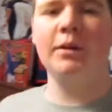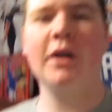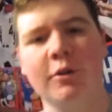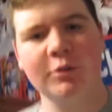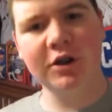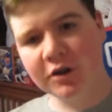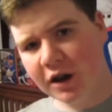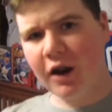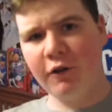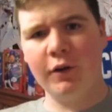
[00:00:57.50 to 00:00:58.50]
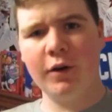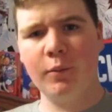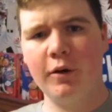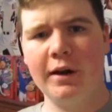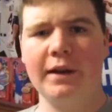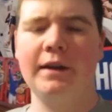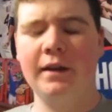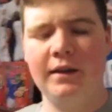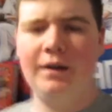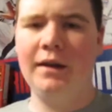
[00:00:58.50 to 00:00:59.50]
because we just got off winter break
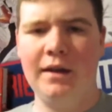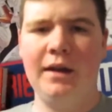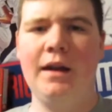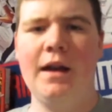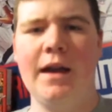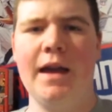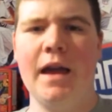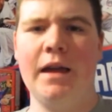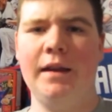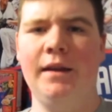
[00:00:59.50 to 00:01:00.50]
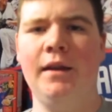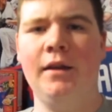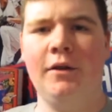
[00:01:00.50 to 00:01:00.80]
and